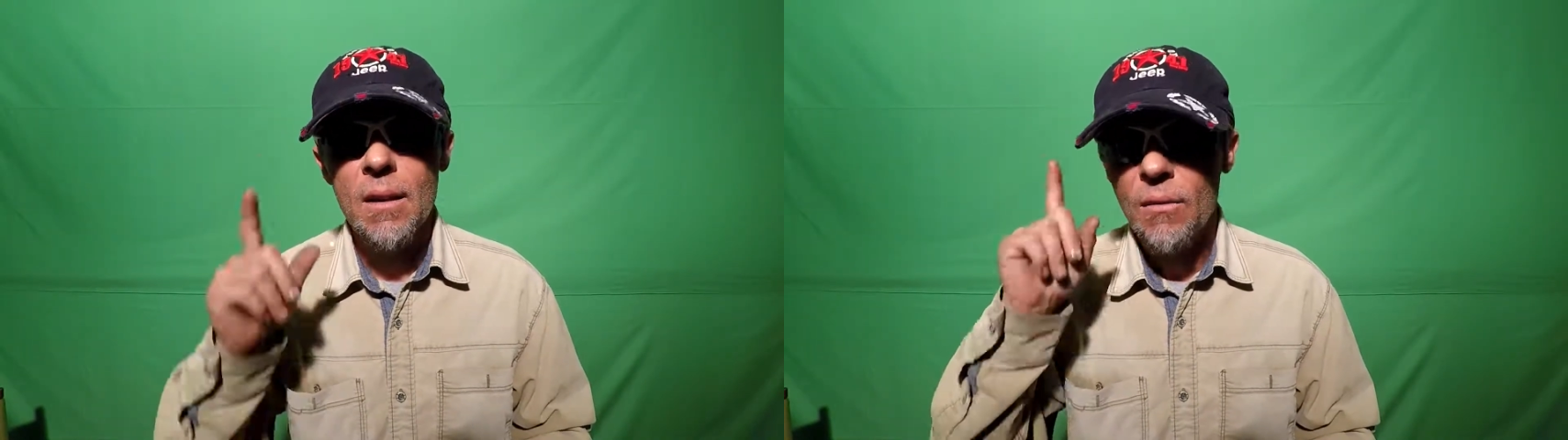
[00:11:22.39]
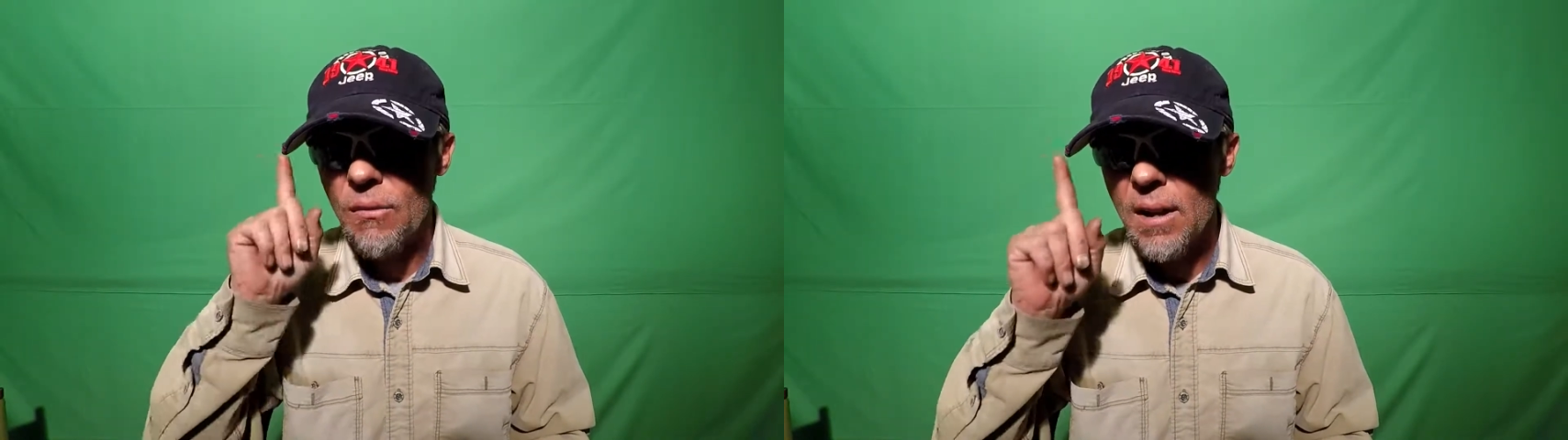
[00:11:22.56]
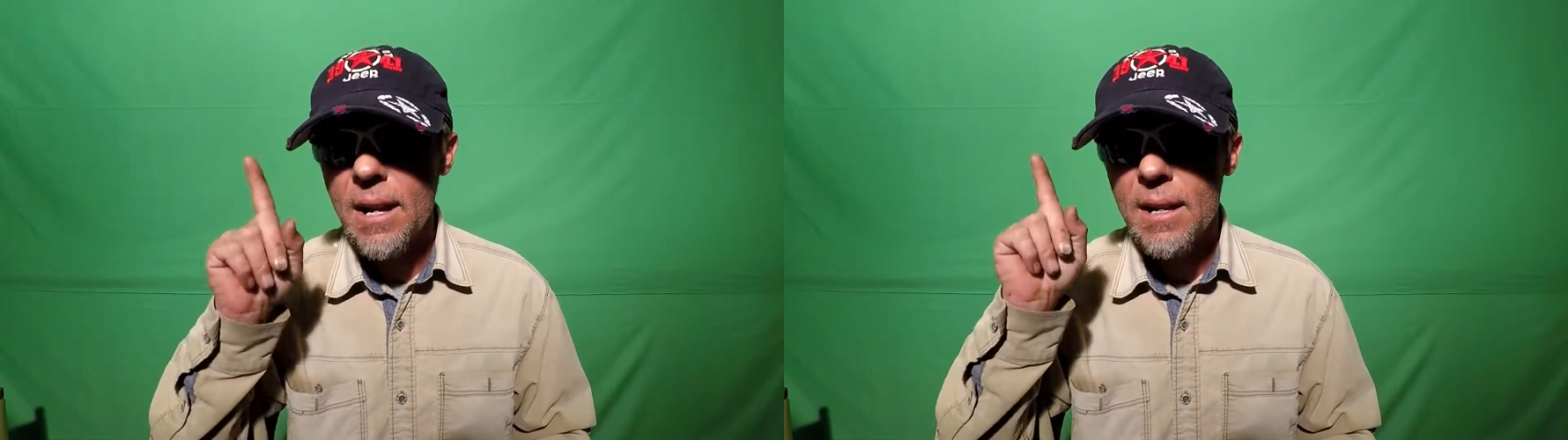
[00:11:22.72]

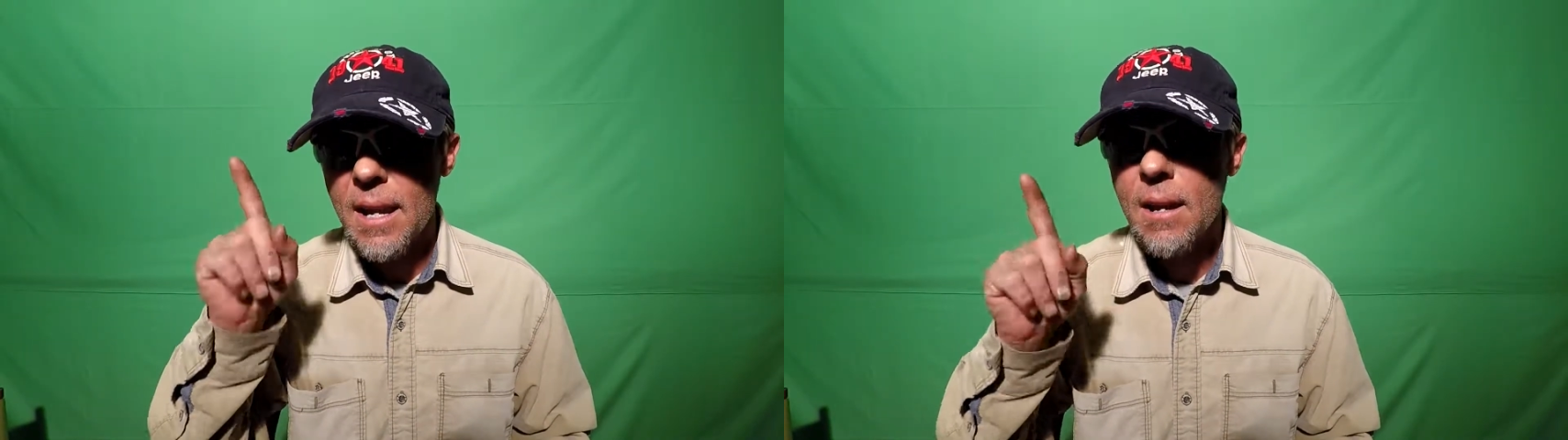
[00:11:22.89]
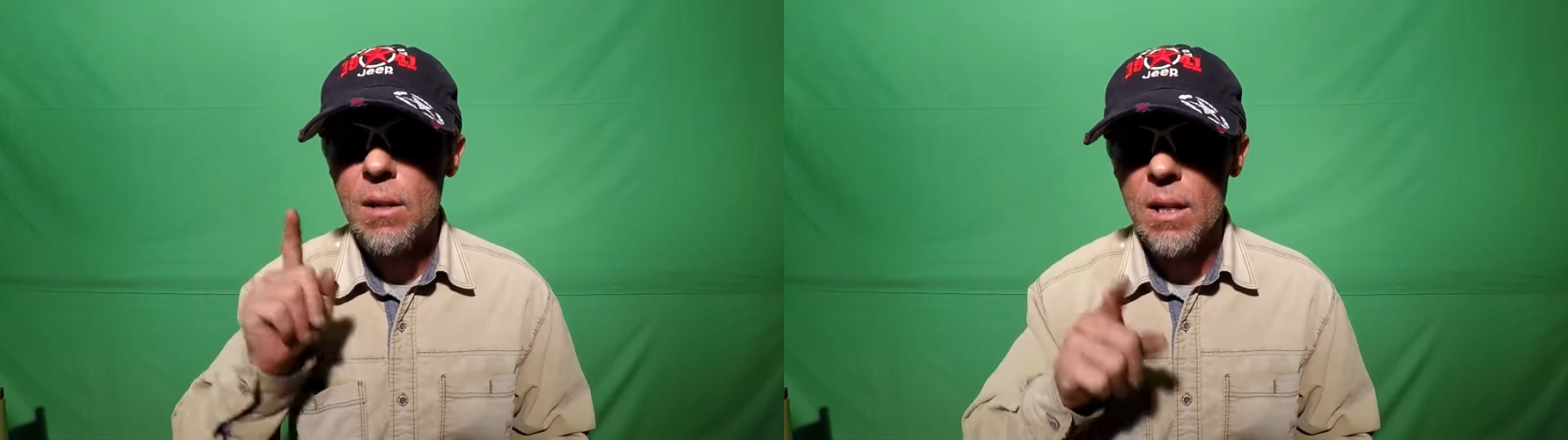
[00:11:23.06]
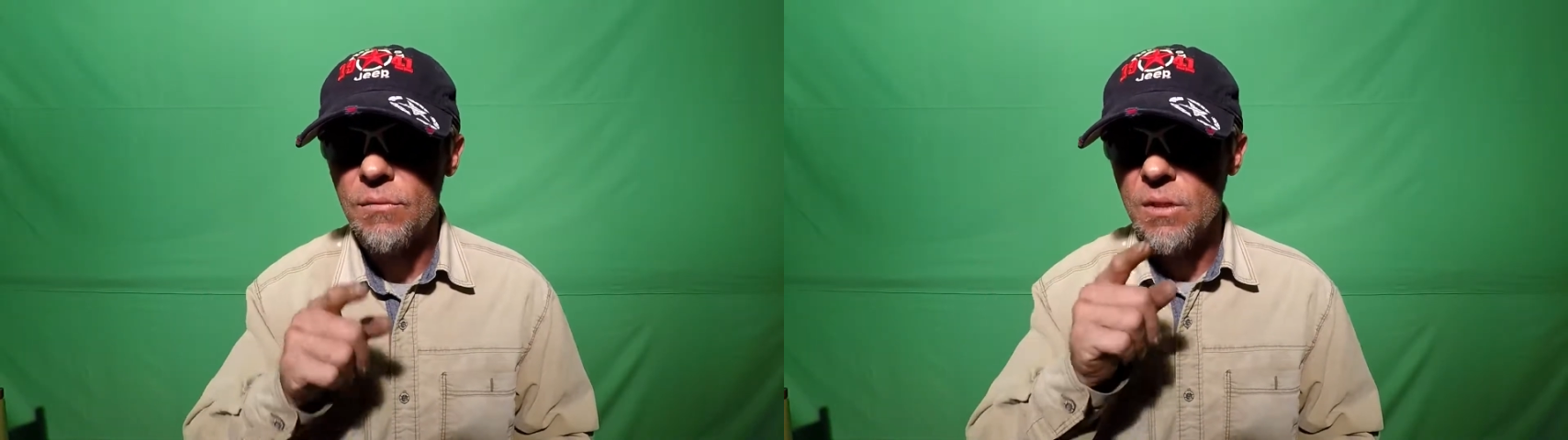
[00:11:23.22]
Find
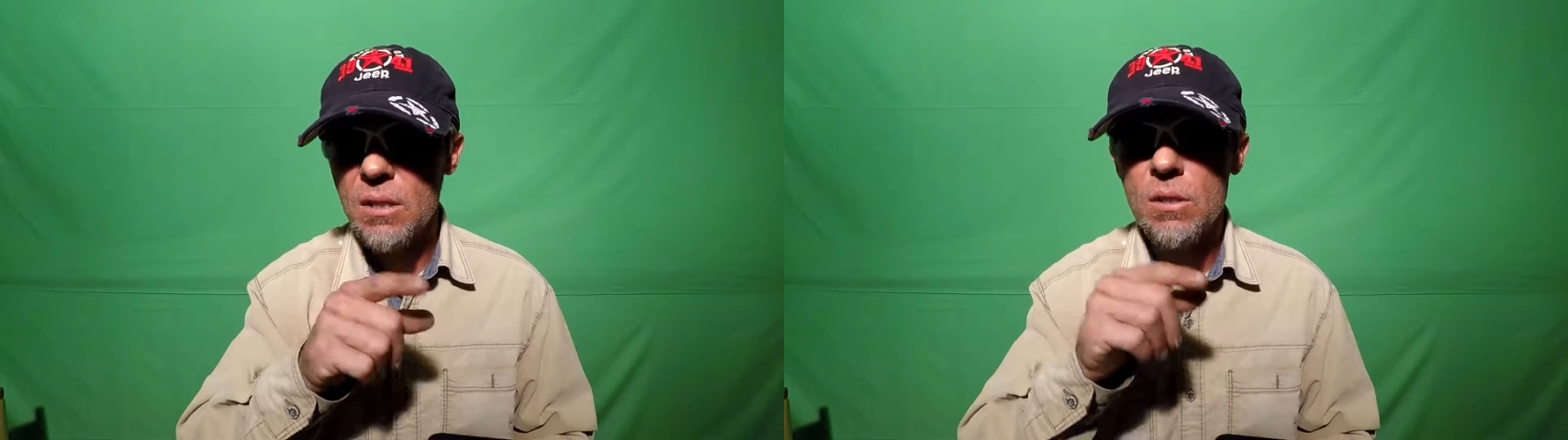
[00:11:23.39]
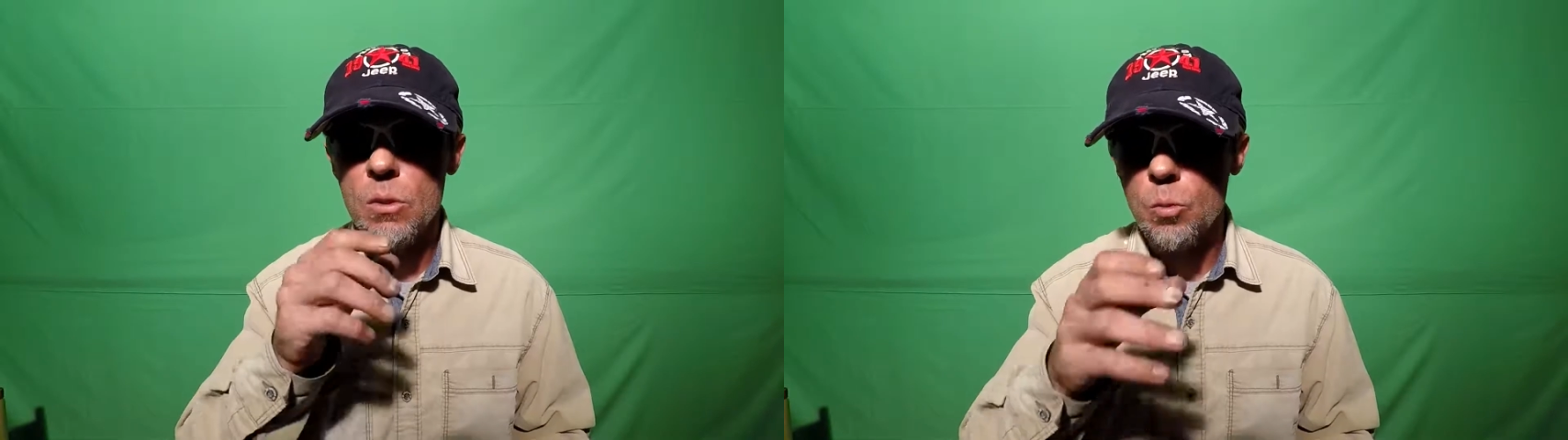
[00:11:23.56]
out if this is